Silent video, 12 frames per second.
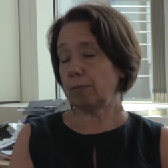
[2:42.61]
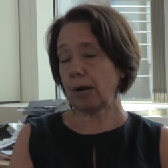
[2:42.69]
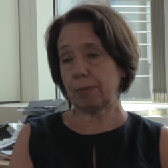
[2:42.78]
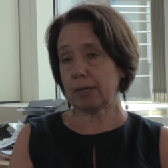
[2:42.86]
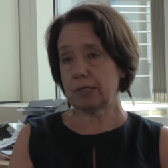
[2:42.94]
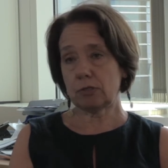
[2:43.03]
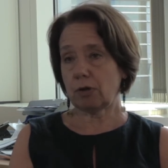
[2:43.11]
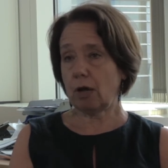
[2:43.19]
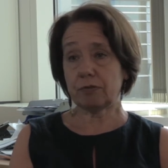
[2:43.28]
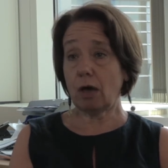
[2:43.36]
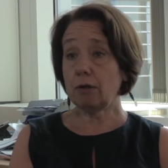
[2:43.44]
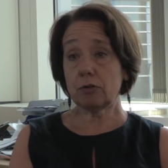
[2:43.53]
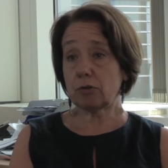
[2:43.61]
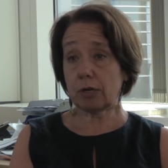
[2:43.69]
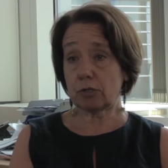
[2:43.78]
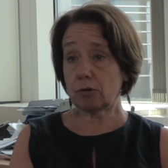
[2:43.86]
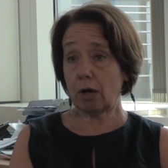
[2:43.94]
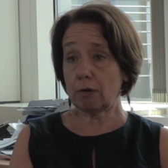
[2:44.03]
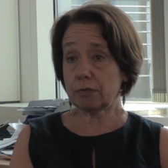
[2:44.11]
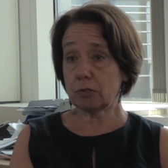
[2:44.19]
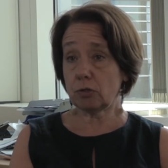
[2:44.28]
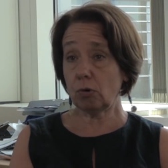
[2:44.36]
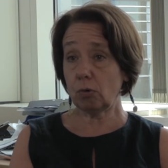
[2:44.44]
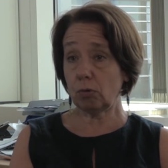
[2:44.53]
pragmatic trials aren't drug trials
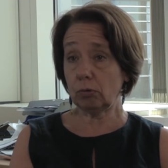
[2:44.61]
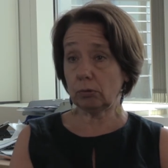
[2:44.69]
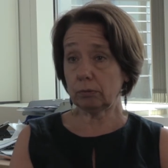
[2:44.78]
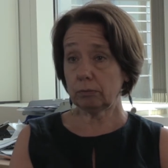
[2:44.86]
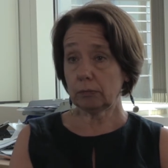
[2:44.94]
at all